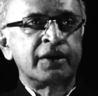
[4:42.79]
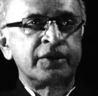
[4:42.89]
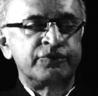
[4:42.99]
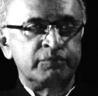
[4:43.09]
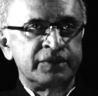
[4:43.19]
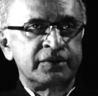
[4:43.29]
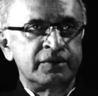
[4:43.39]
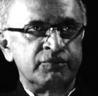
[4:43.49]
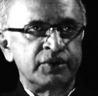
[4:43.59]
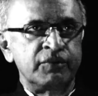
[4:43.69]
his
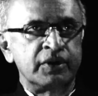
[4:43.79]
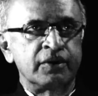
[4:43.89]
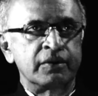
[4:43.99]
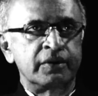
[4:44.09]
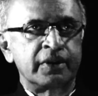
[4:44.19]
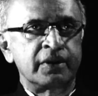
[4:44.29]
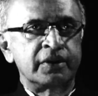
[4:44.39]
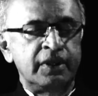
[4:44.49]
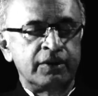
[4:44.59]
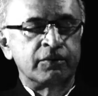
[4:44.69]
method, what he called
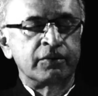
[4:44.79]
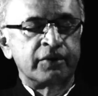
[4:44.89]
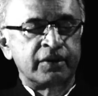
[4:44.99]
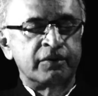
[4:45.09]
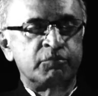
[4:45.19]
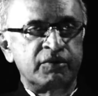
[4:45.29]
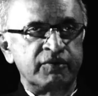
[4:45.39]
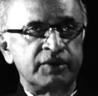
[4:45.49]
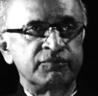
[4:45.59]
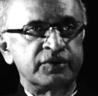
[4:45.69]

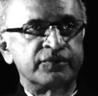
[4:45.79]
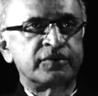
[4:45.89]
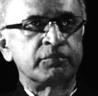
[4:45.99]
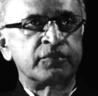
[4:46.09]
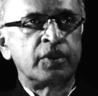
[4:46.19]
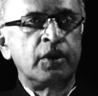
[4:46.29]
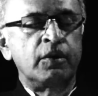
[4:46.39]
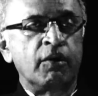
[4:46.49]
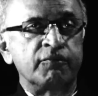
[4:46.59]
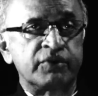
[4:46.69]
preventive system
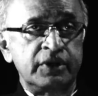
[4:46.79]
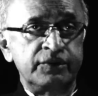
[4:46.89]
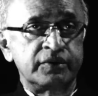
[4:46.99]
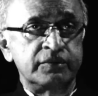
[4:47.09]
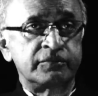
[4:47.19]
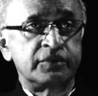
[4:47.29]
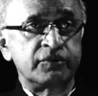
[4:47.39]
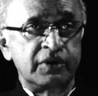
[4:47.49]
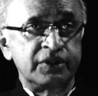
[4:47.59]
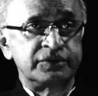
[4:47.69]
of reason,
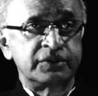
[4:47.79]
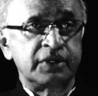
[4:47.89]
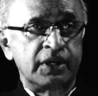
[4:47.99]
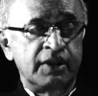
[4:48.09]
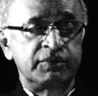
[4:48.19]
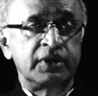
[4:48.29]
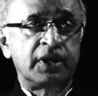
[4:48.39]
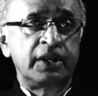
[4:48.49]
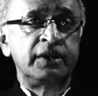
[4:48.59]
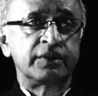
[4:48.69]
religion, and loving
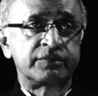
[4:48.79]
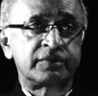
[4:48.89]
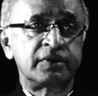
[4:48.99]
kindness.